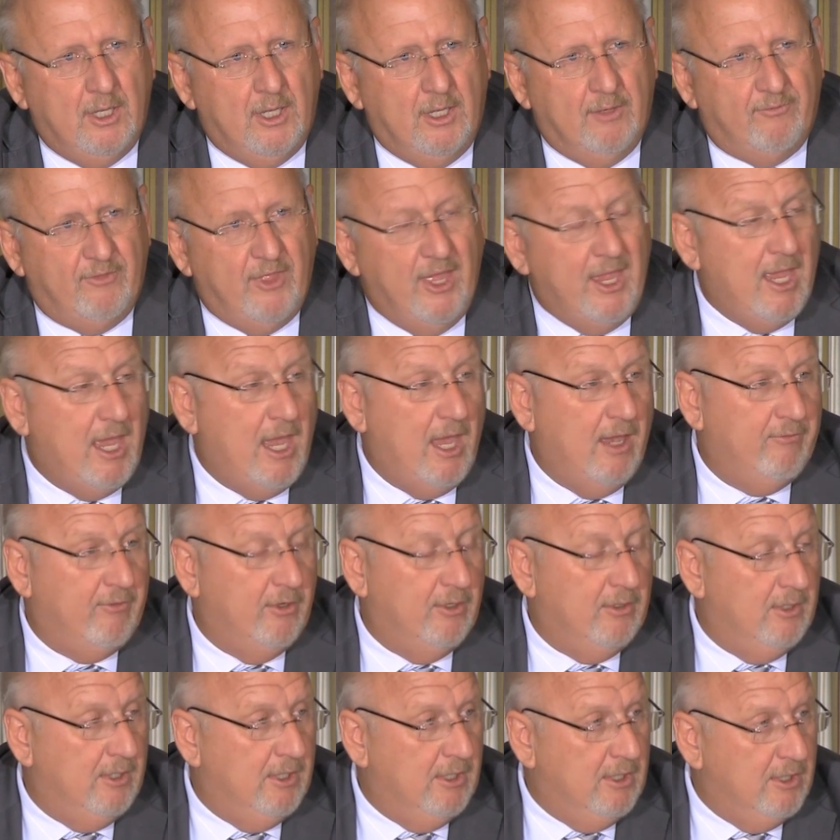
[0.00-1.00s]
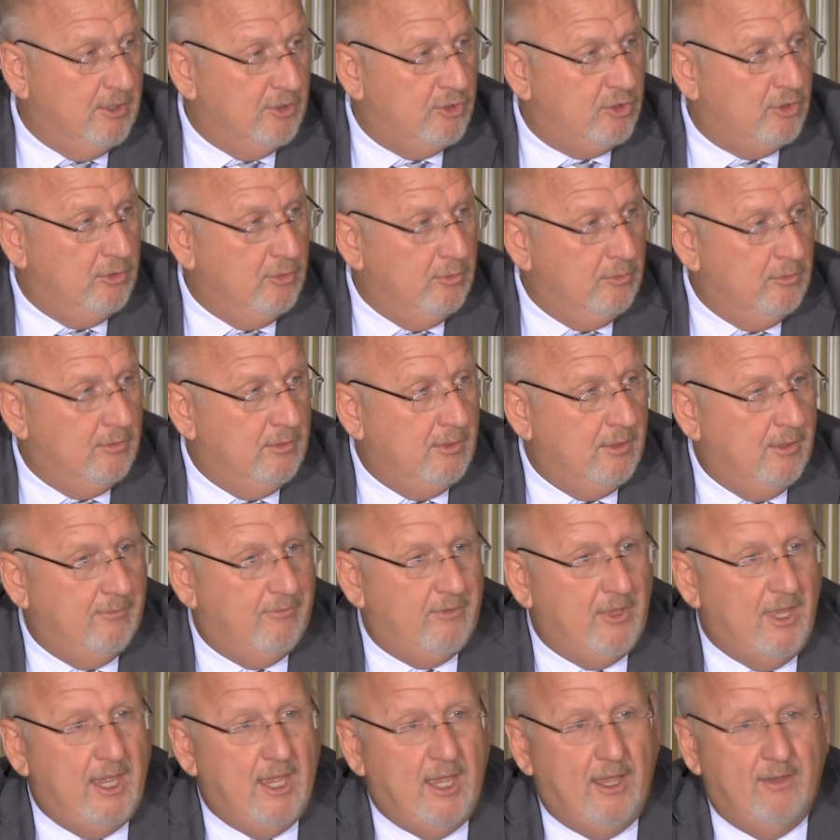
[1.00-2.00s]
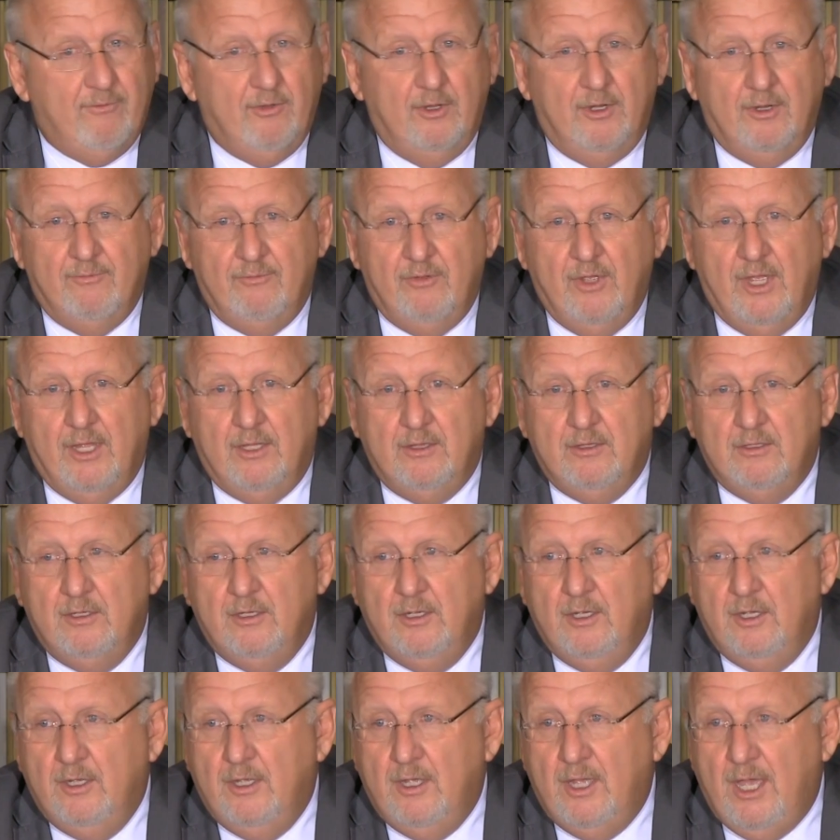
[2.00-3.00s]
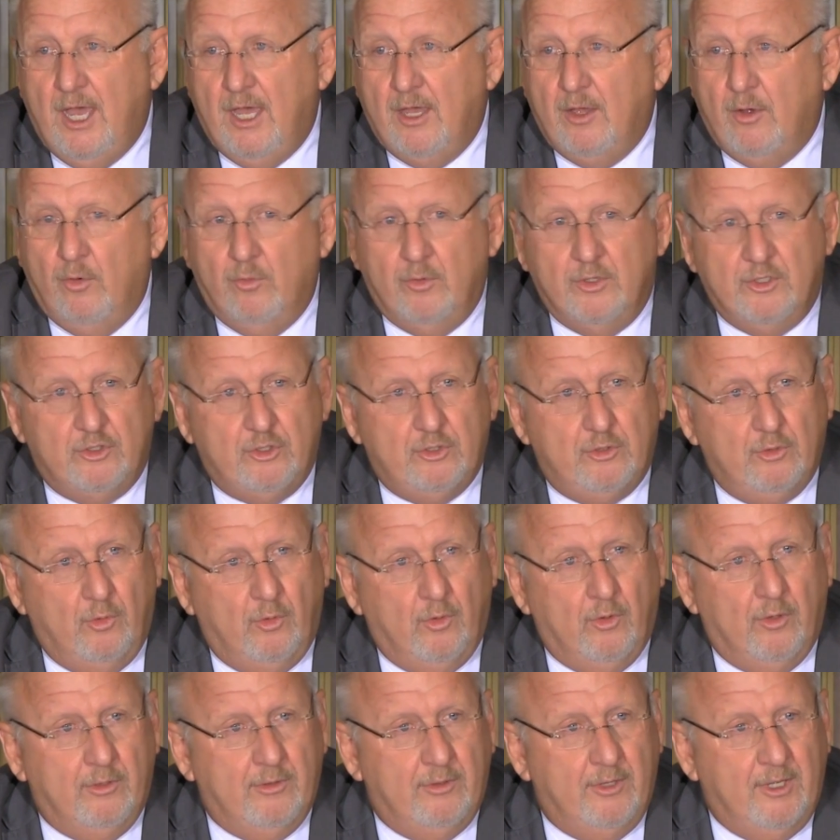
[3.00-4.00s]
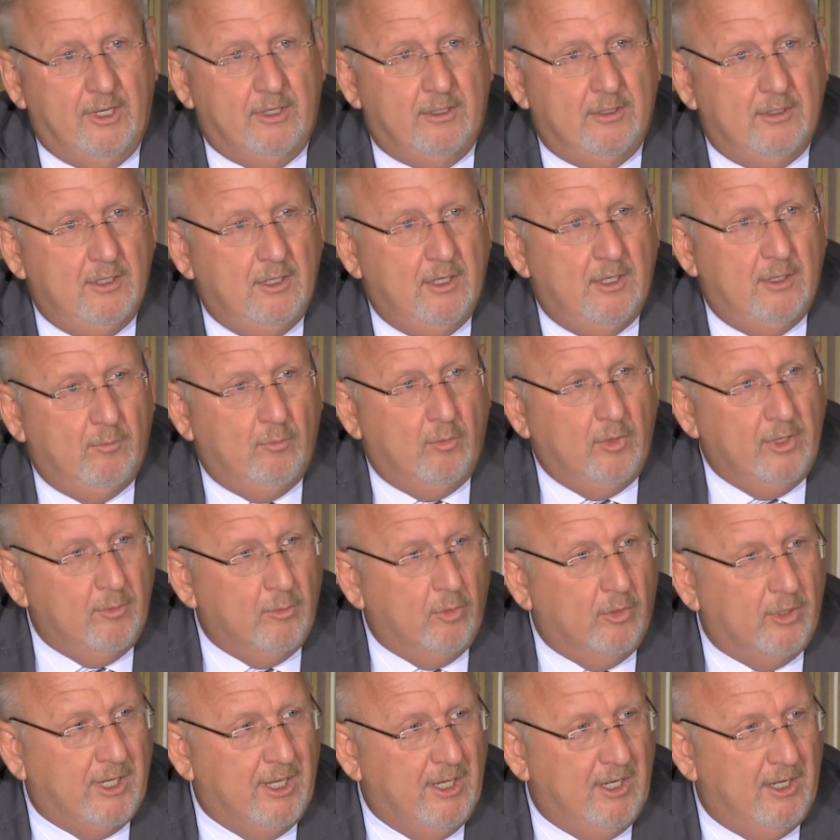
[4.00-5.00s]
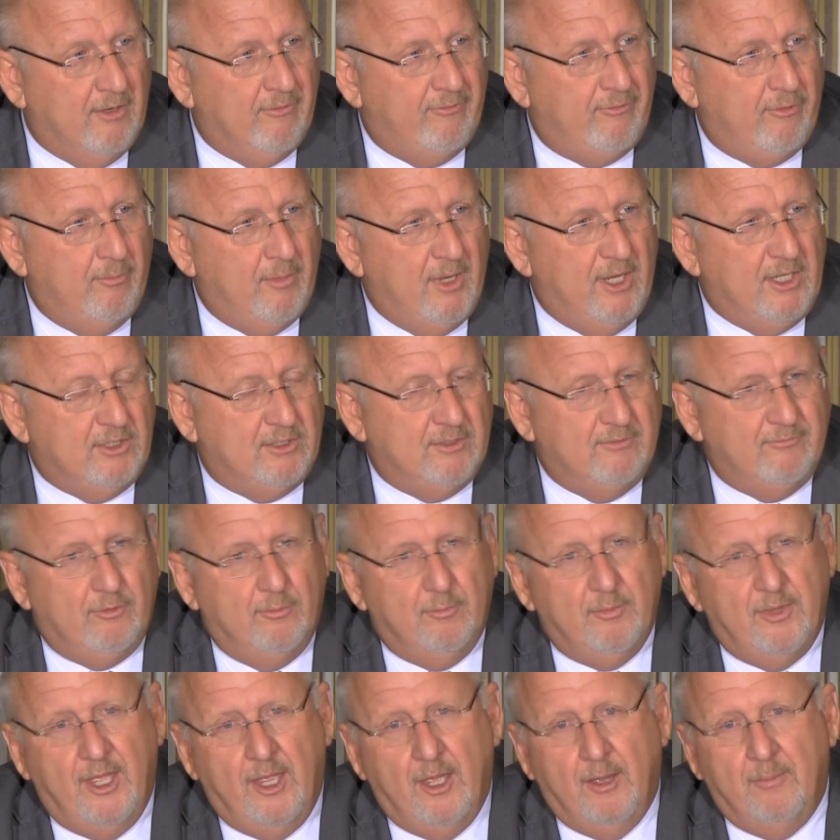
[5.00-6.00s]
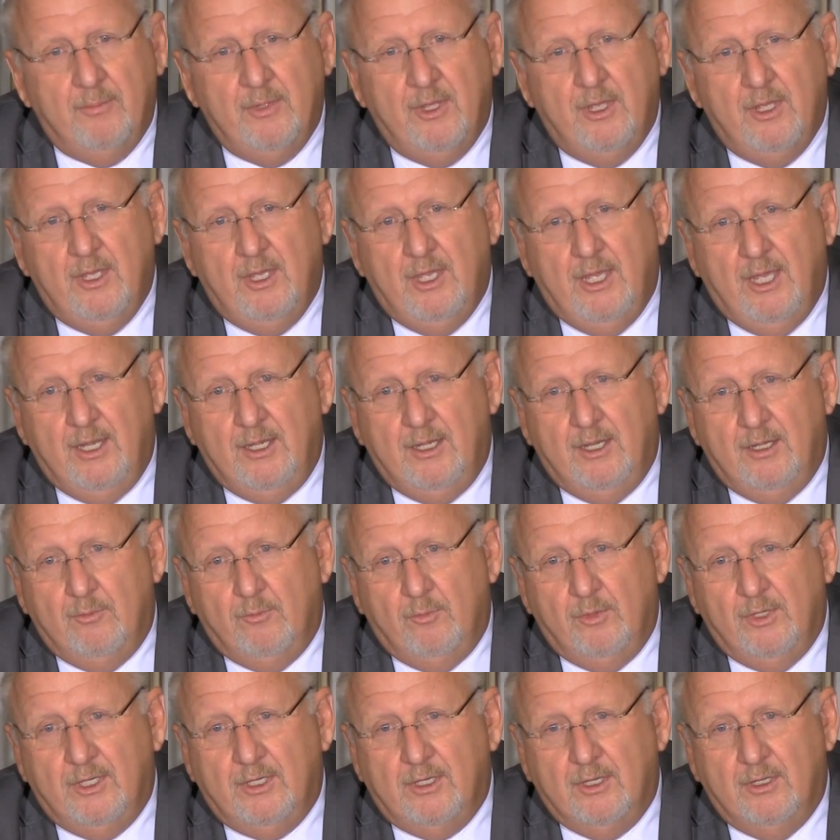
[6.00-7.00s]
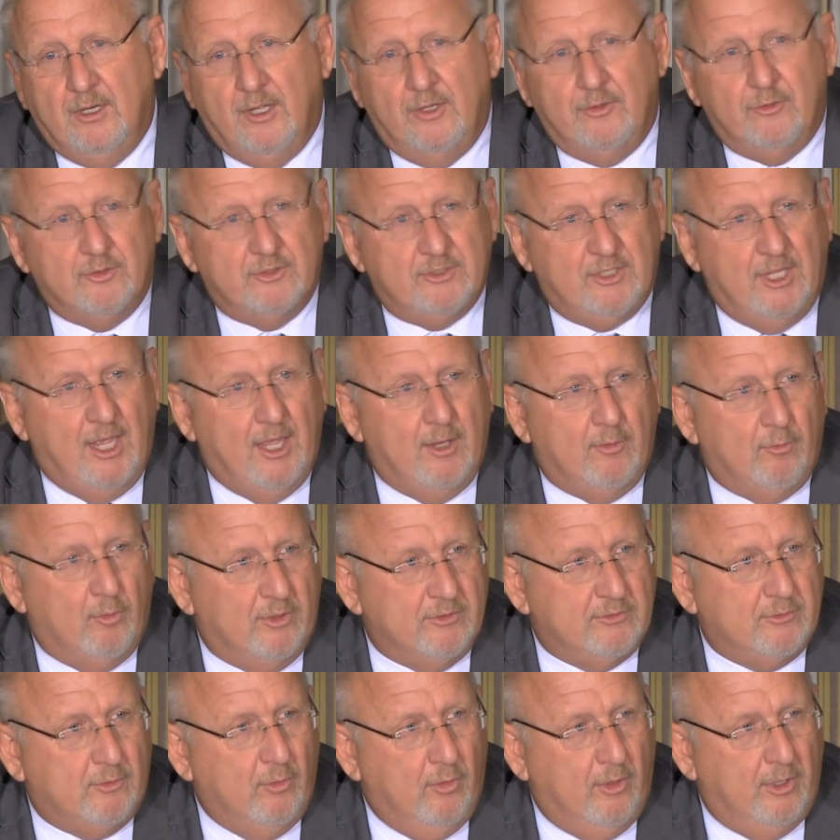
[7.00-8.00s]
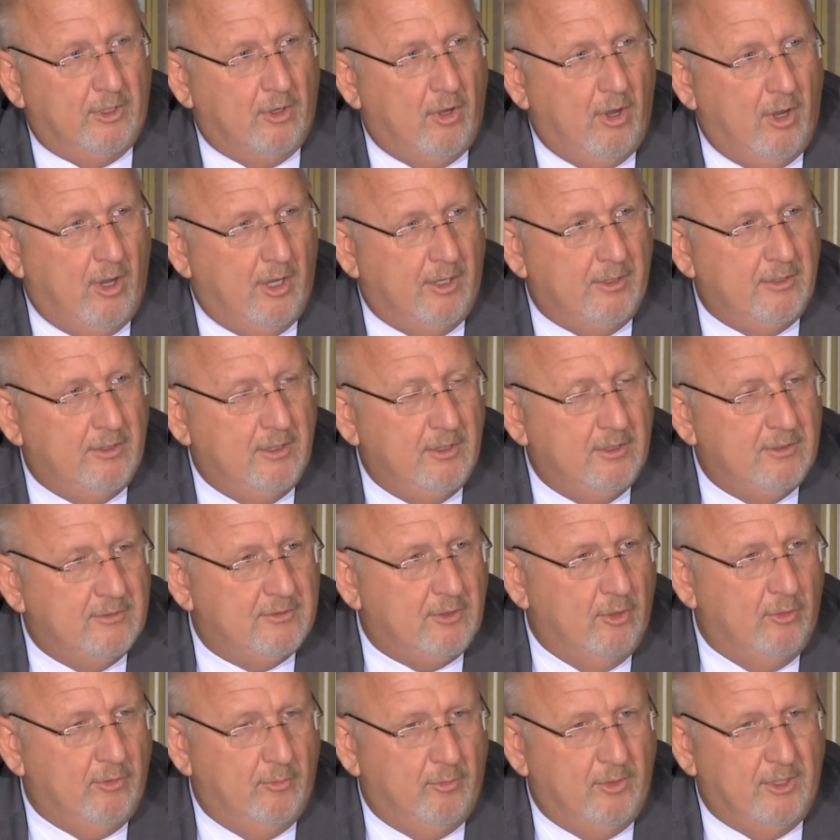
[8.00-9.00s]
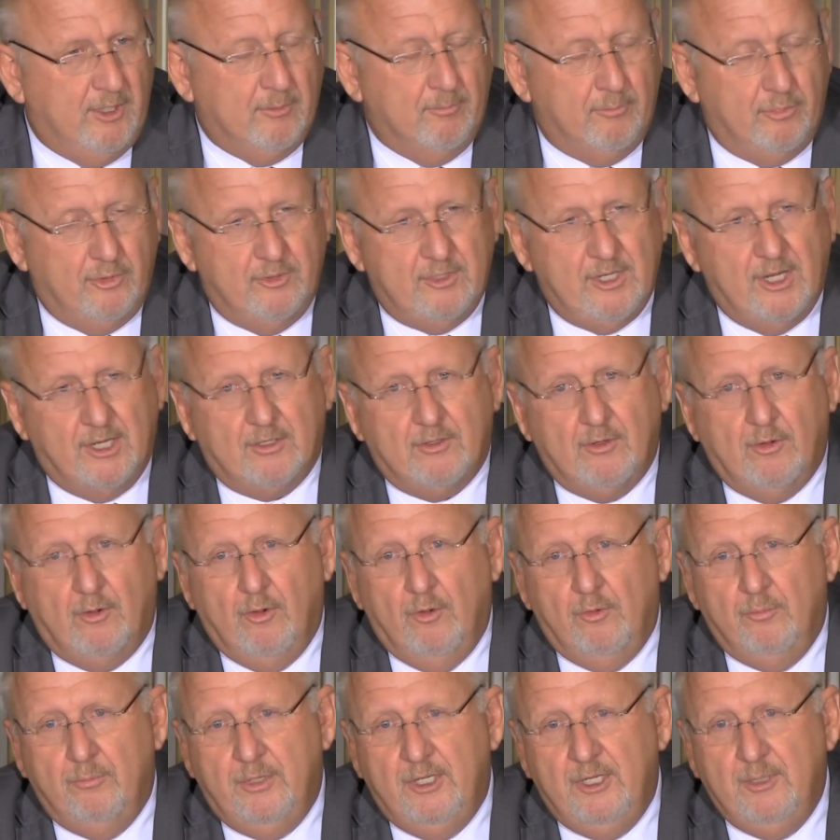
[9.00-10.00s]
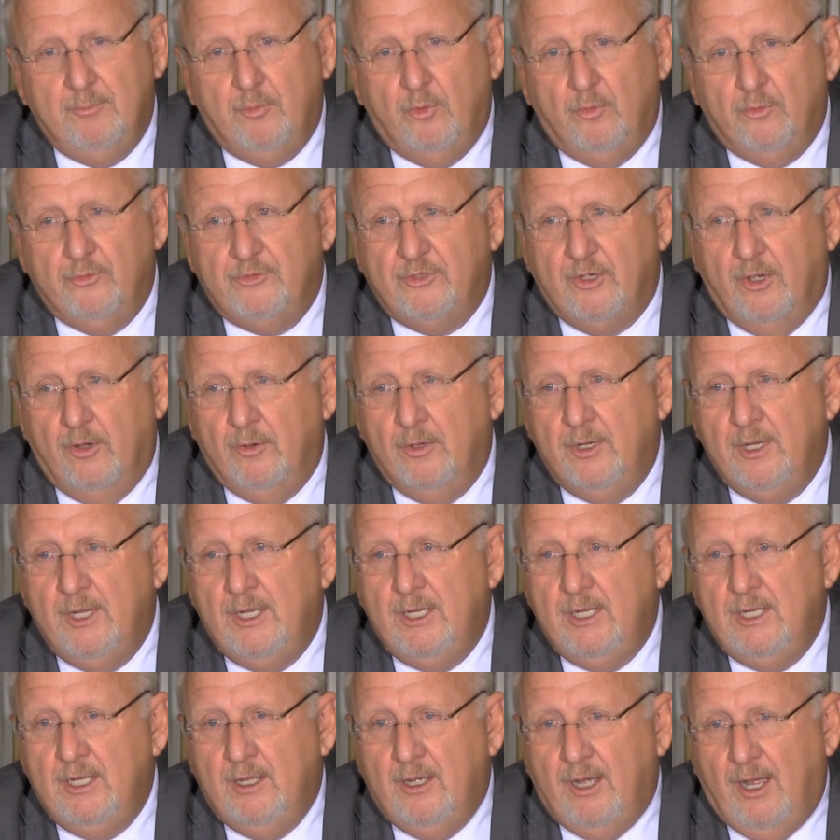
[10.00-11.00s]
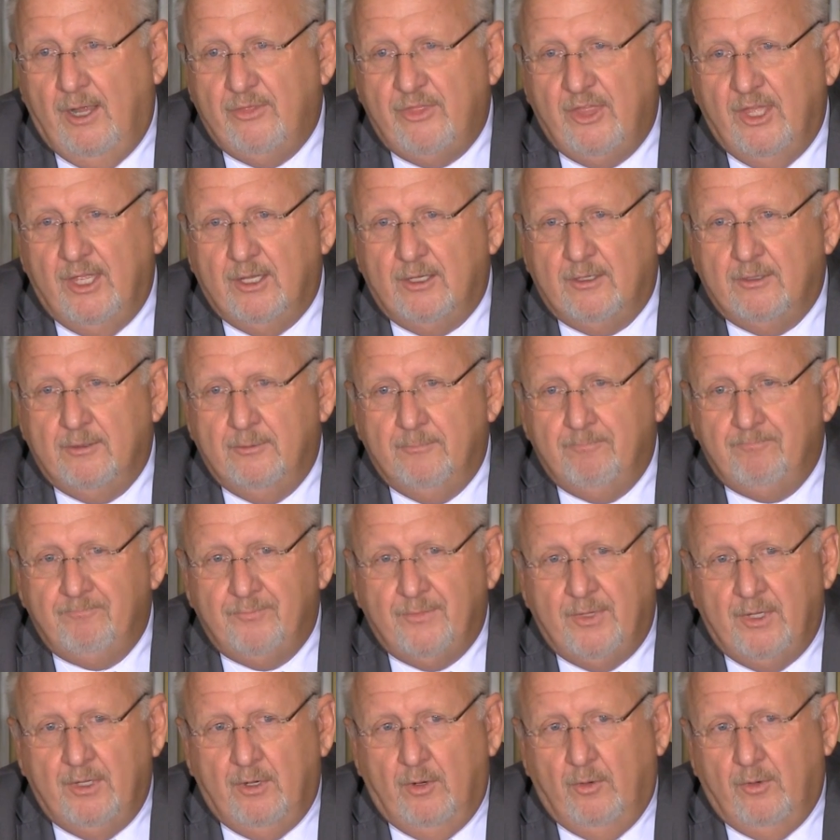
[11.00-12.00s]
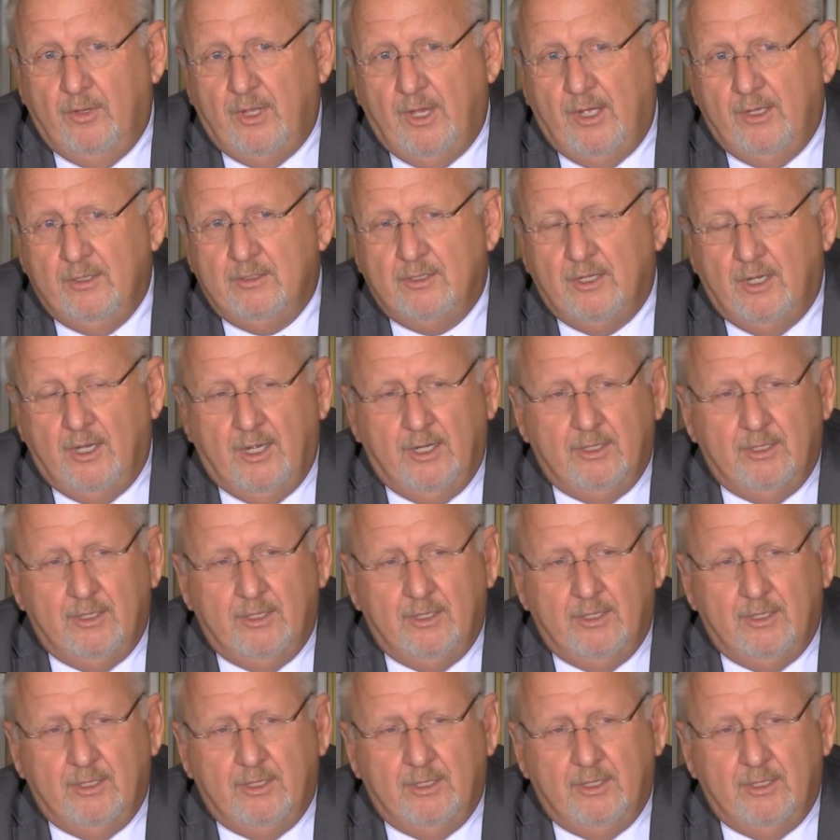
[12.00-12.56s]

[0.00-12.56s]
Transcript: if they have an issue, if they have an event, how are we sure that we will get information from them and that we can understand what's going on so that we can protect our own people? So I think, you know, I